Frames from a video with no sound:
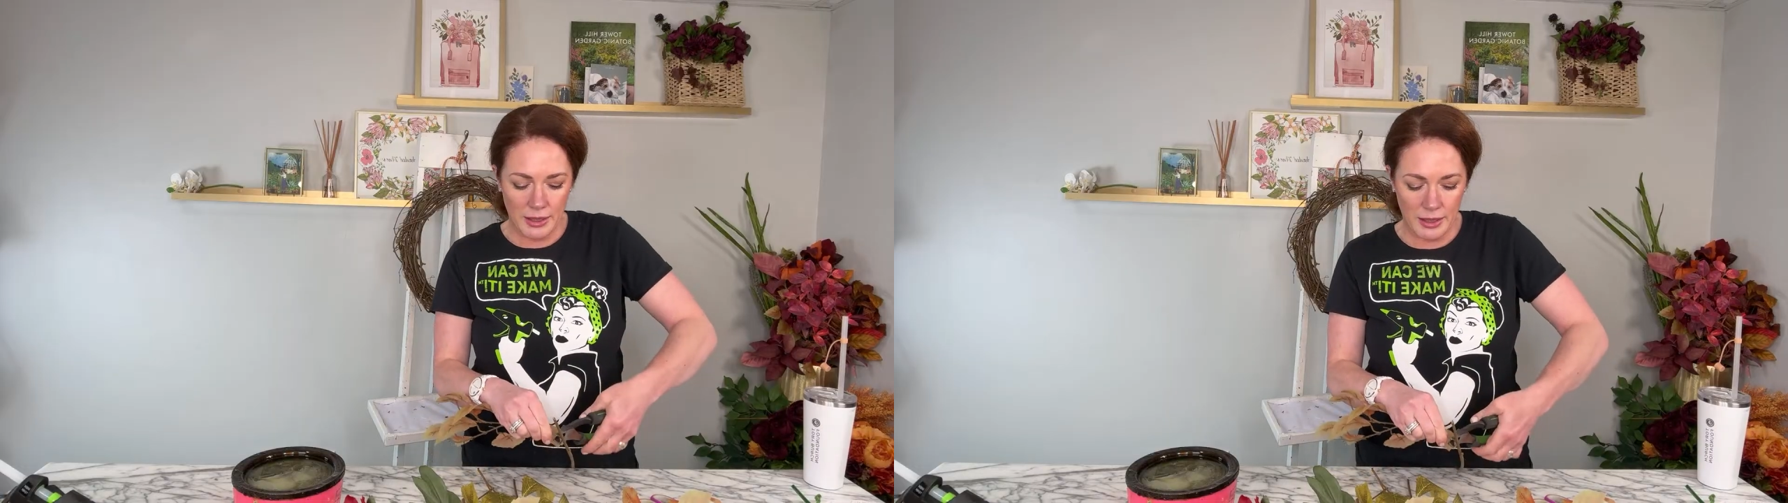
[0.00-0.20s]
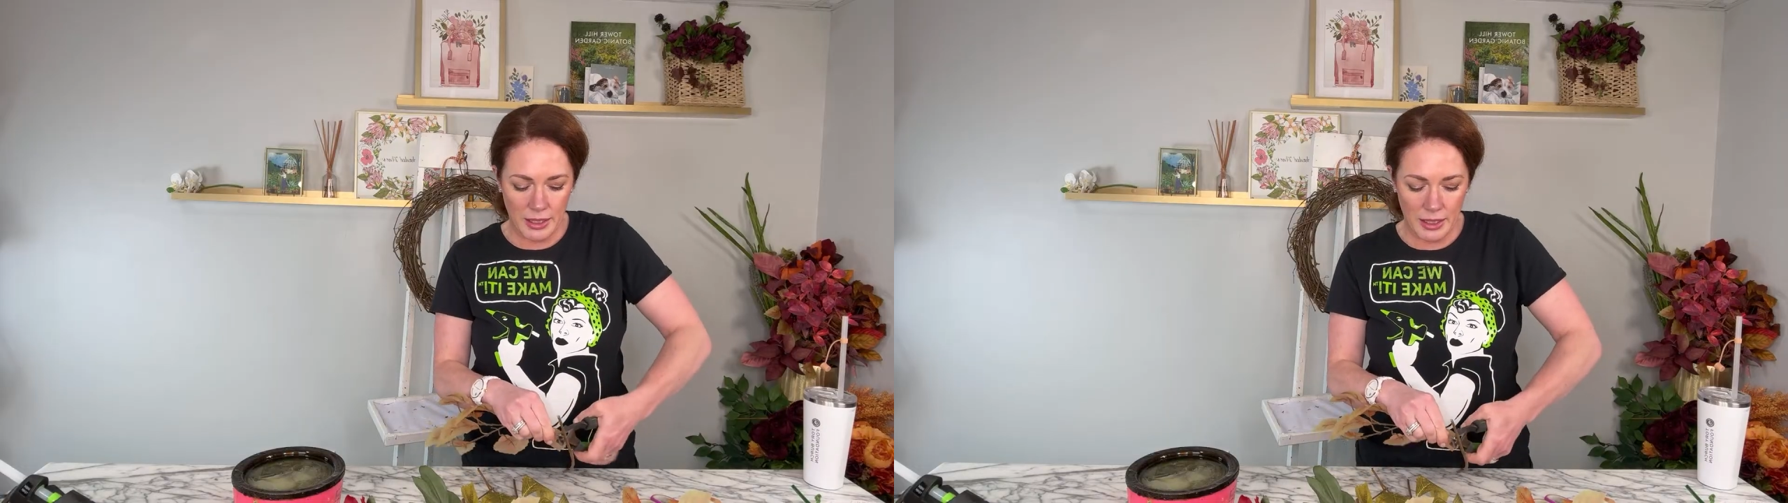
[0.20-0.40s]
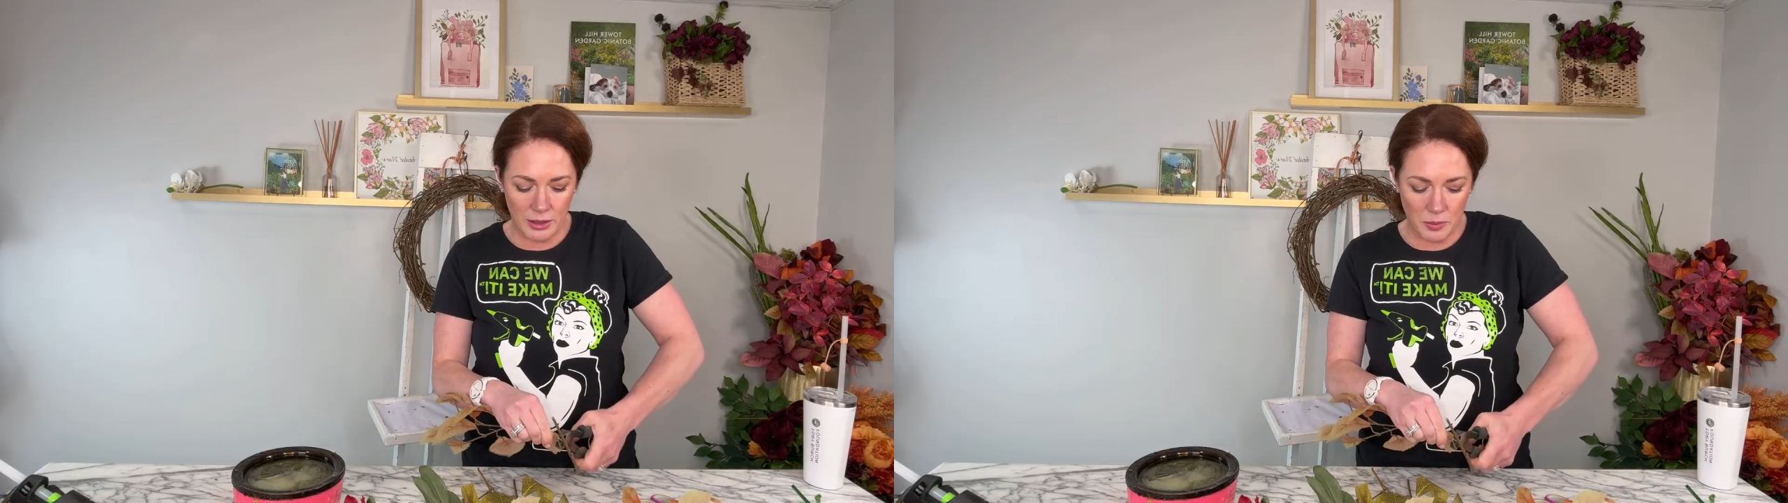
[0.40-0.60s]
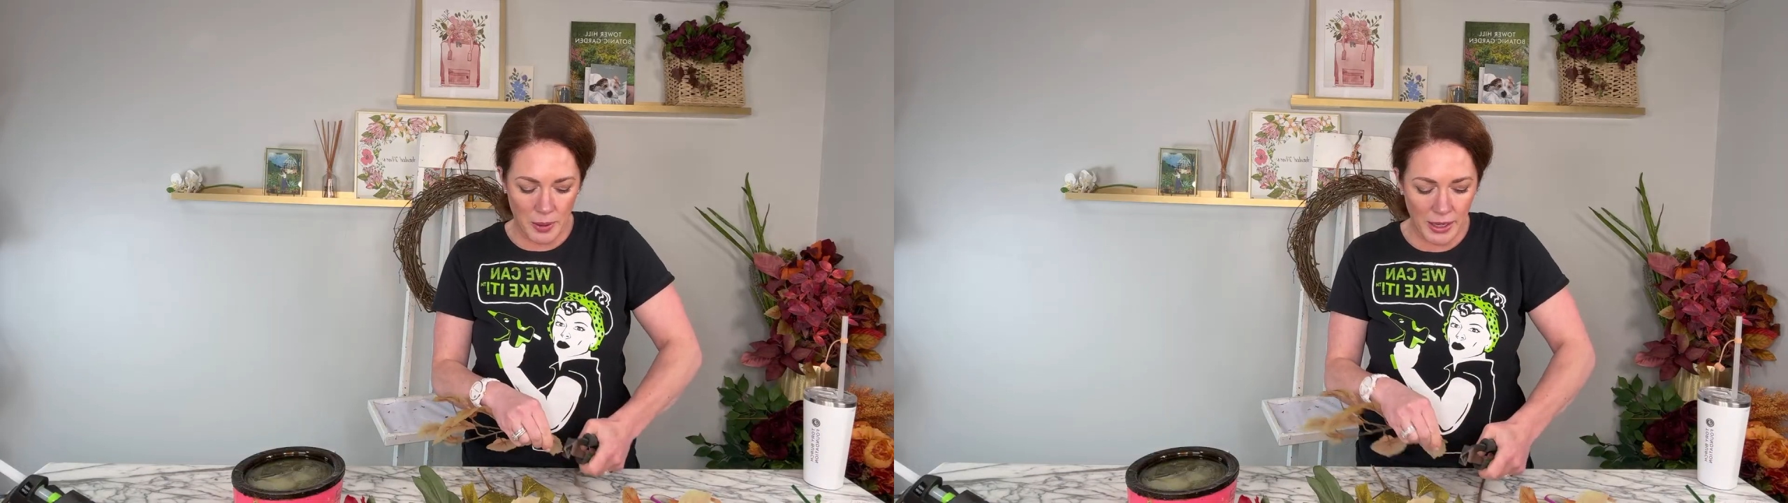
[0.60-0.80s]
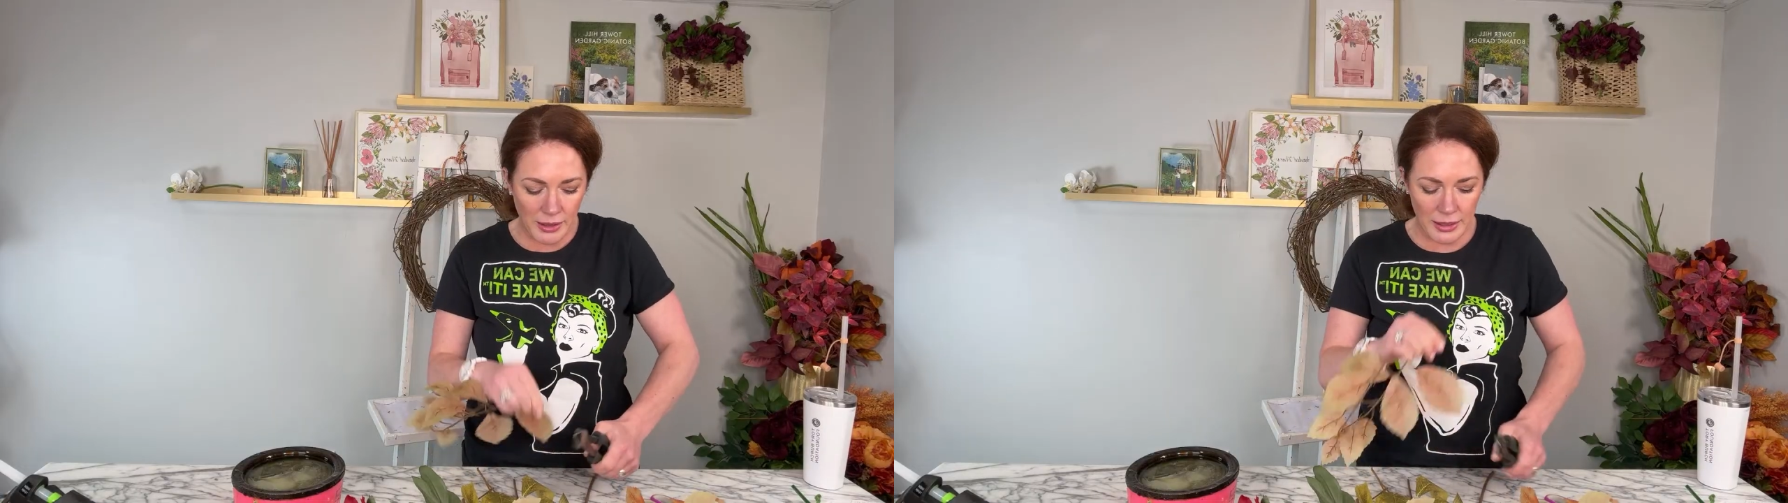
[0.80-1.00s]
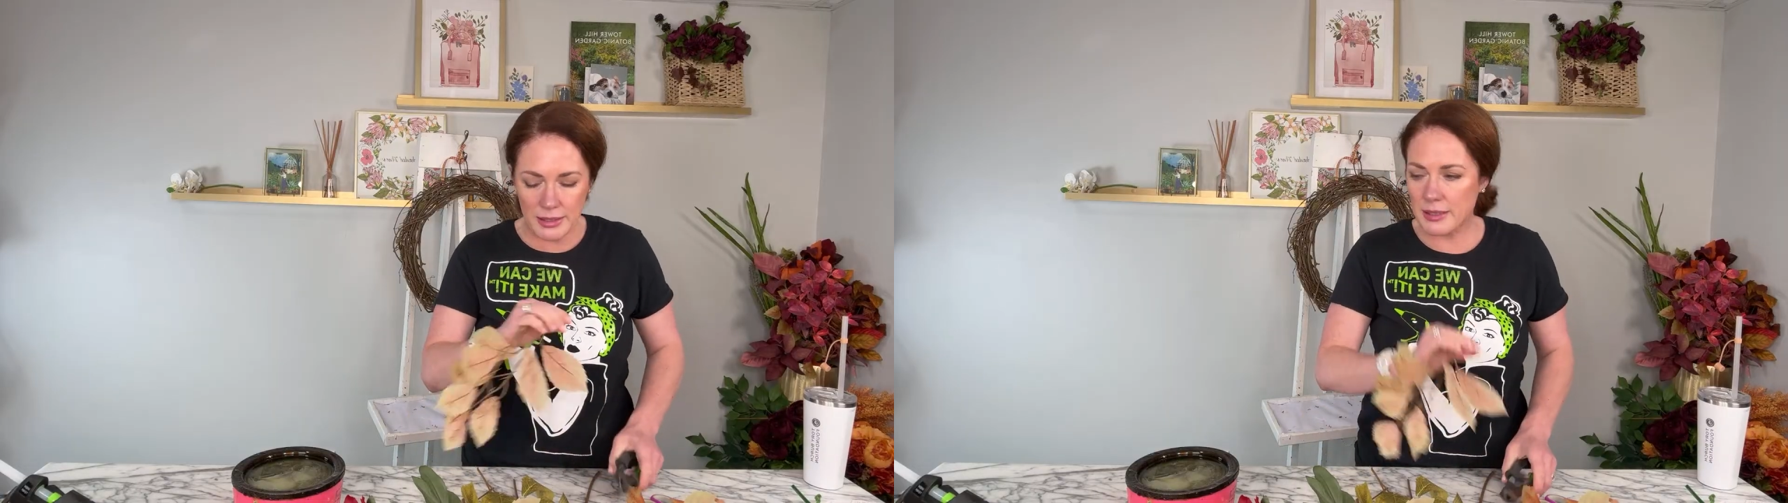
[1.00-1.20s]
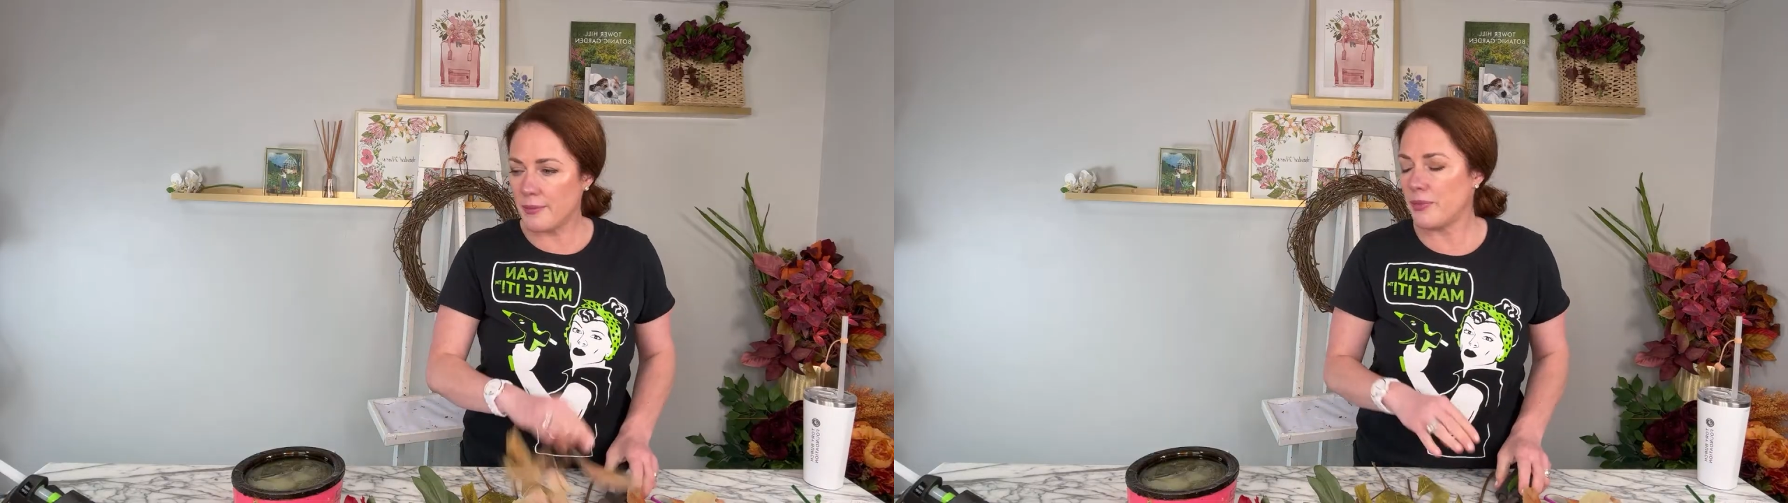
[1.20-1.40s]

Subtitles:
the glue pellets,